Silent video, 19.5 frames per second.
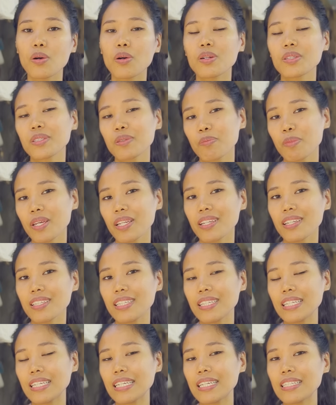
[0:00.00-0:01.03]

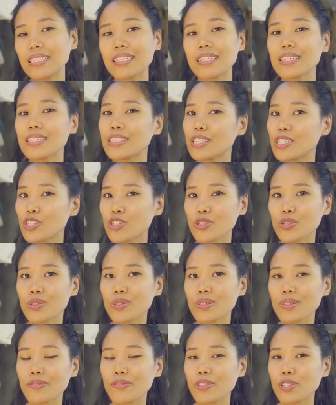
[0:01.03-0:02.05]
Ultimately, the decision
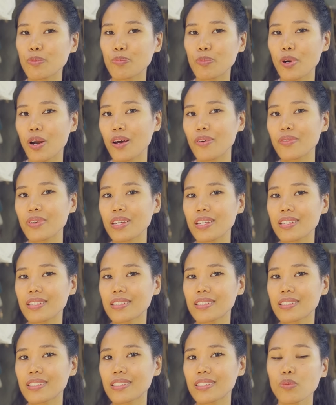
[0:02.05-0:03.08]
to live in the
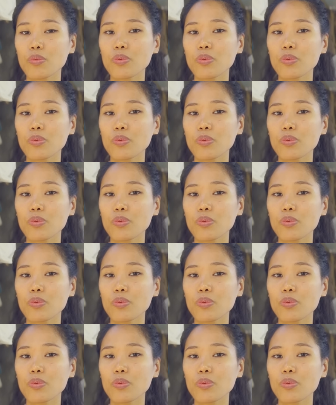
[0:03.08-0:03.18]
province